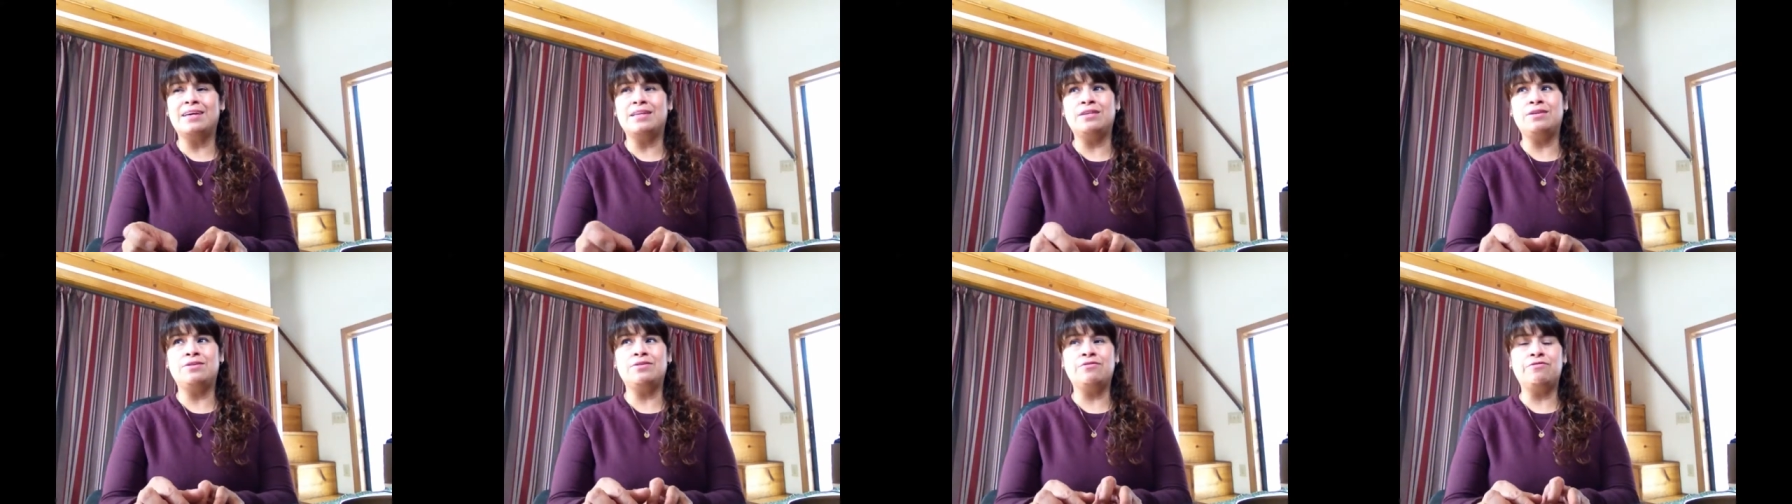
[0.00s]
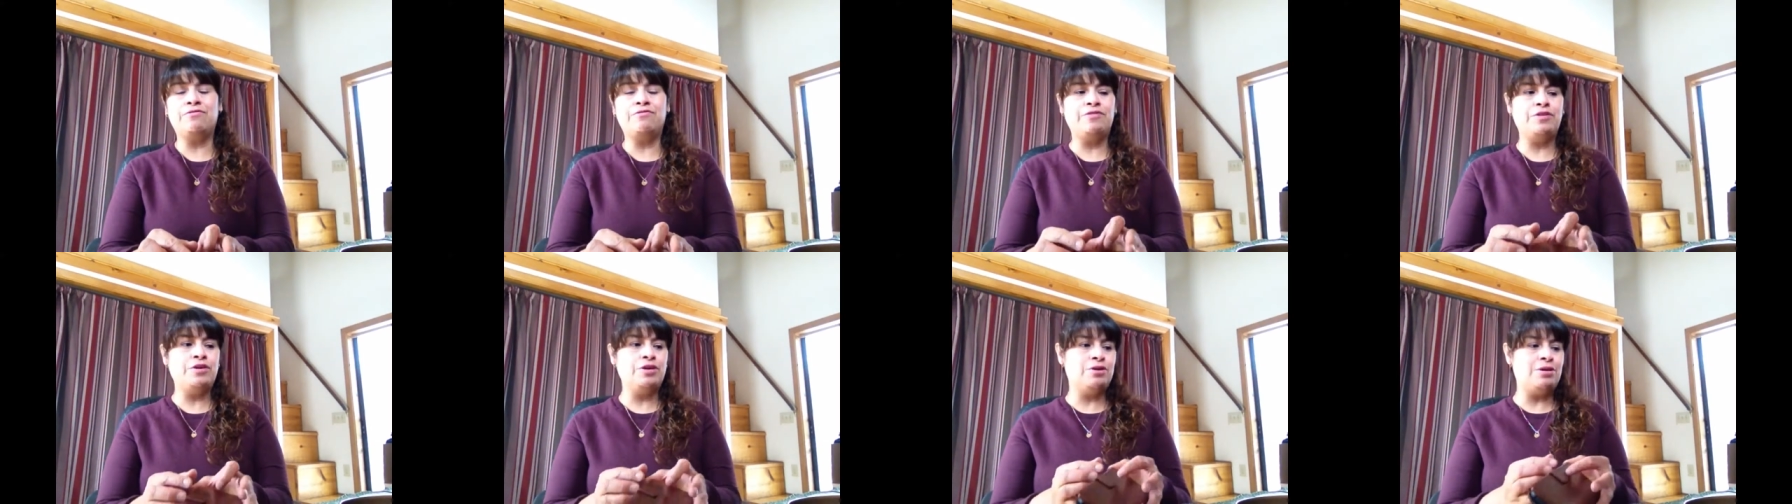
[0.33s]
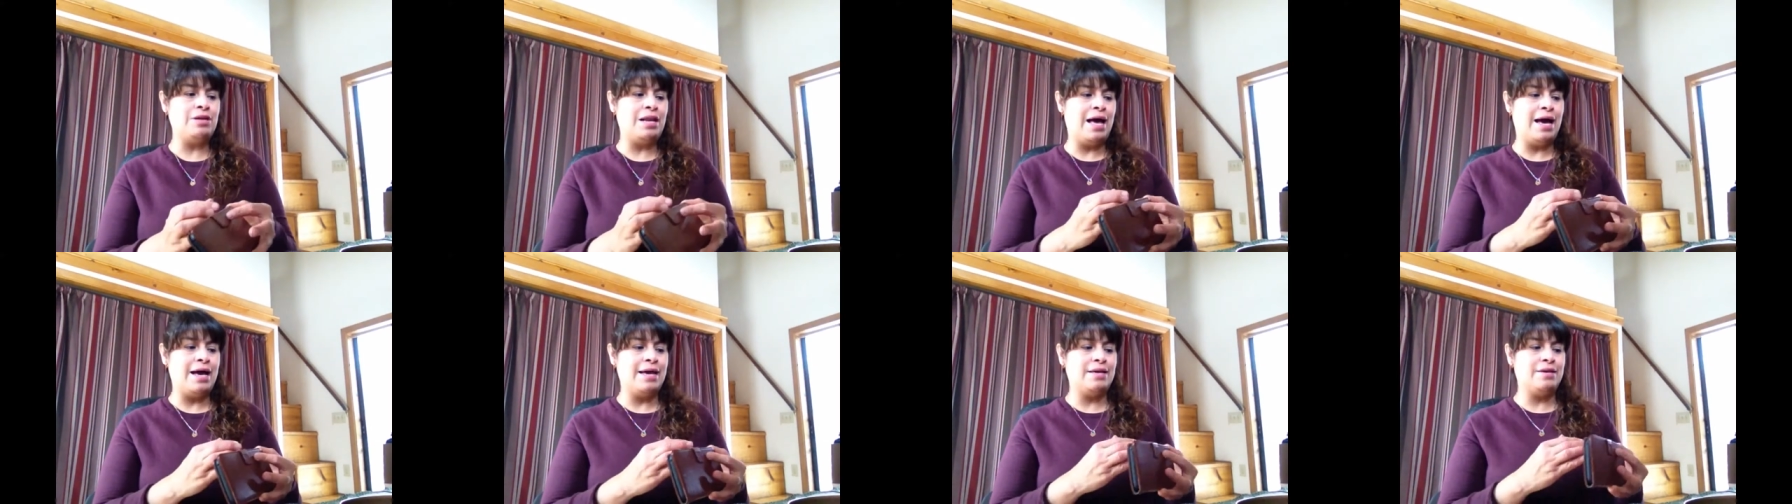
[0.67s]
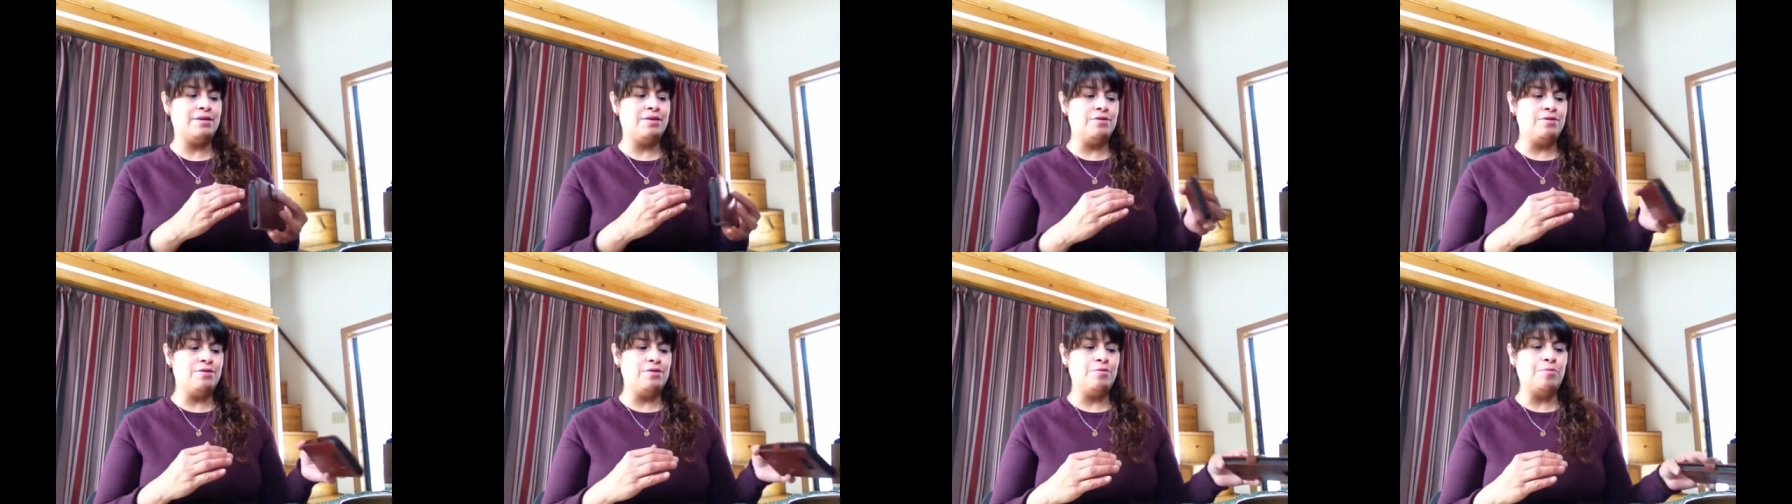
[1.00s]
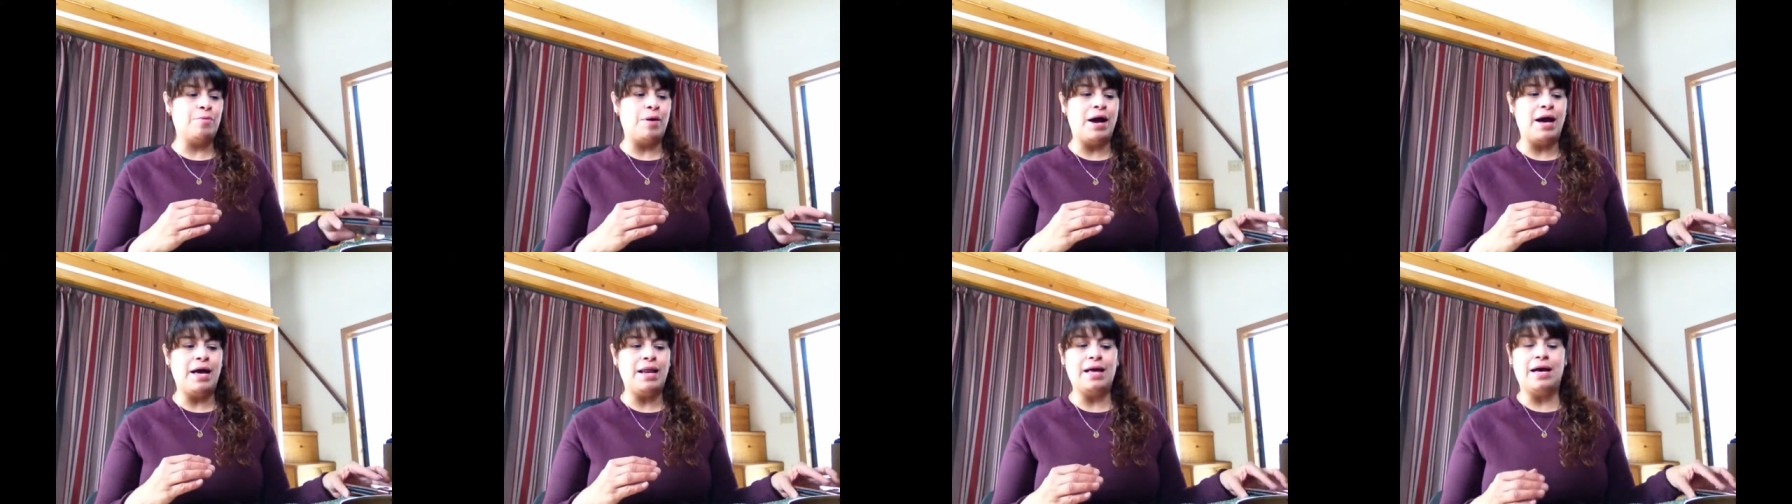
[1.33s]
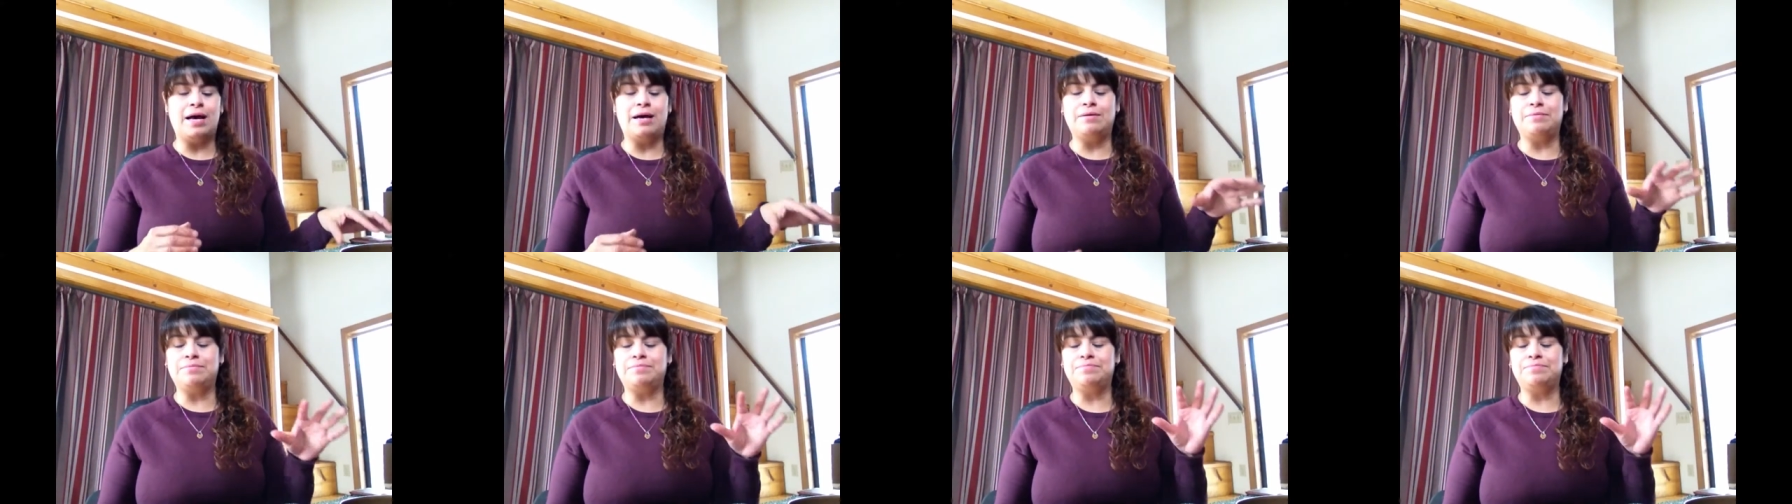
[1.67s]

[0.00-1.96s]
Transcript: and you feel like, you know what,